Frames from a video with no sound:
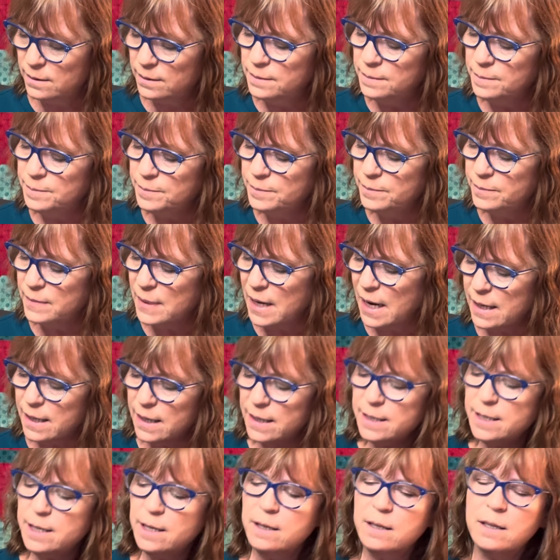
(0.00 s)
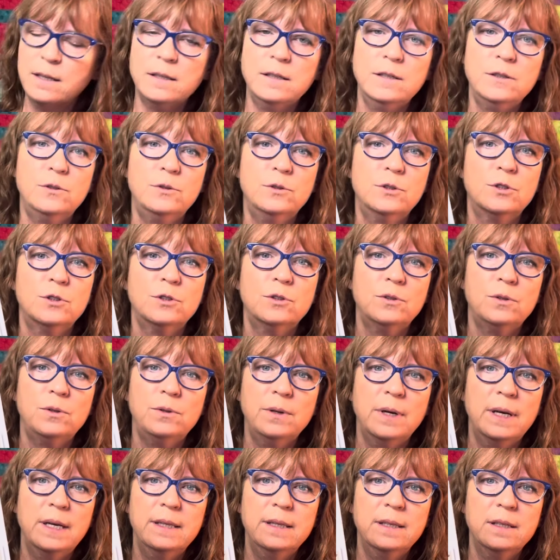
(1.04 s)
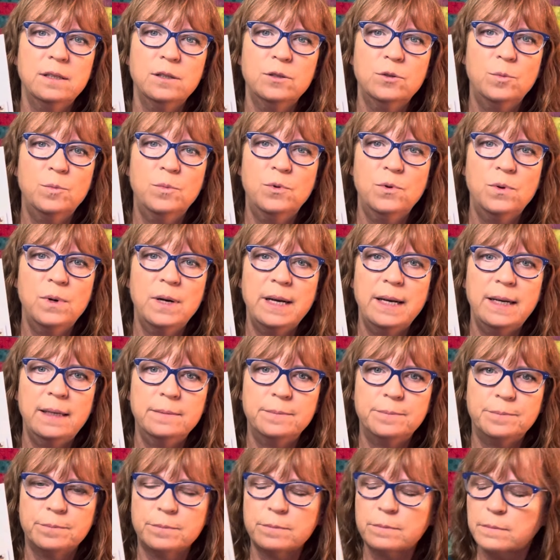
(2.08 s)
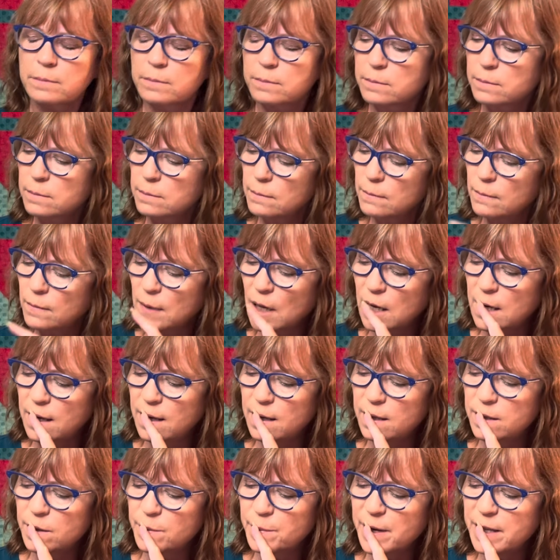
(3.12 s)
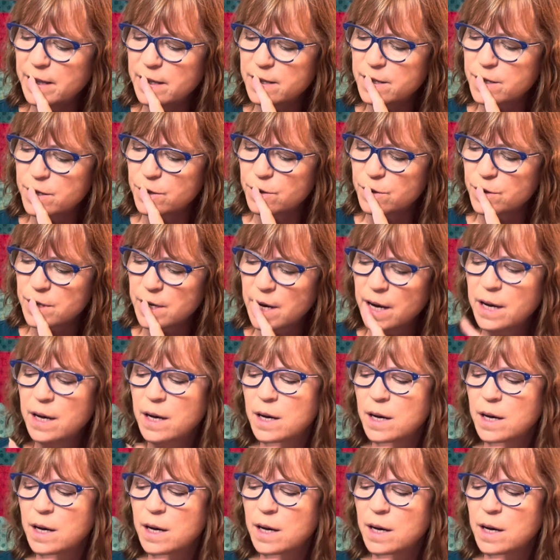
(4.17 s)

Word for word: and I did the little girl and the little boy in their bathing suits.